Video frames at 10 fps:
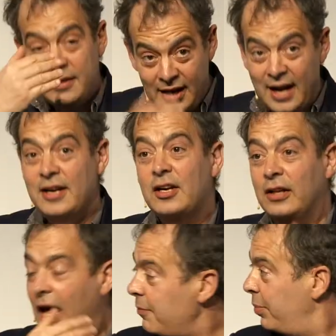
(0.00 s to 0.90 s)

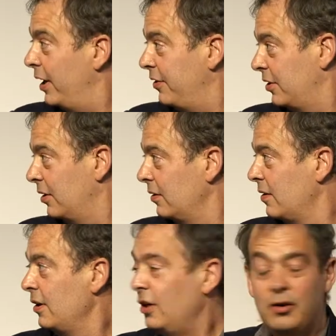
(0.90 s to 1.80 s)
technical and
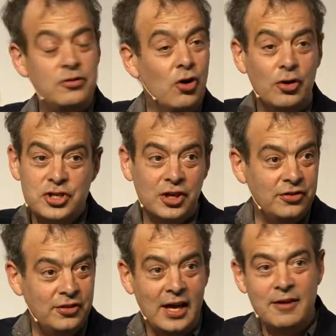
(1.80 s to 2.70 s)
political. You know, it's not
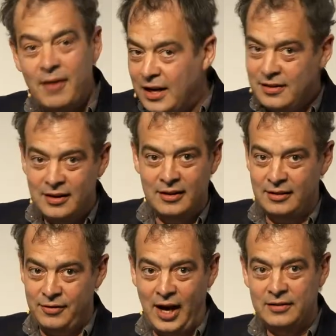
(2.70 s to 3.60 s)
just they invented
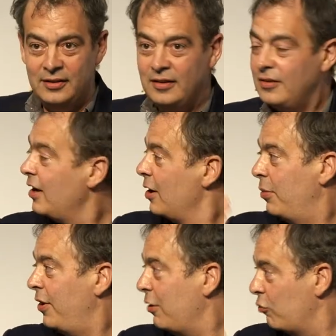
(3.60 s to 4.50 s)
these vaccines,
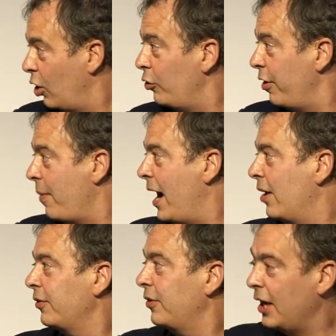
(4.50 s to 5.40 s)
but they rolled them
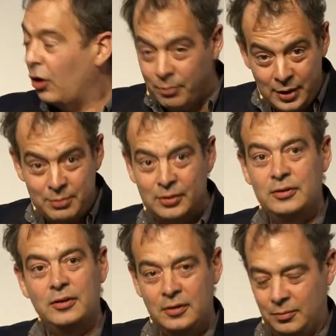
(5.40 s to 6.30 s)
out, they got people,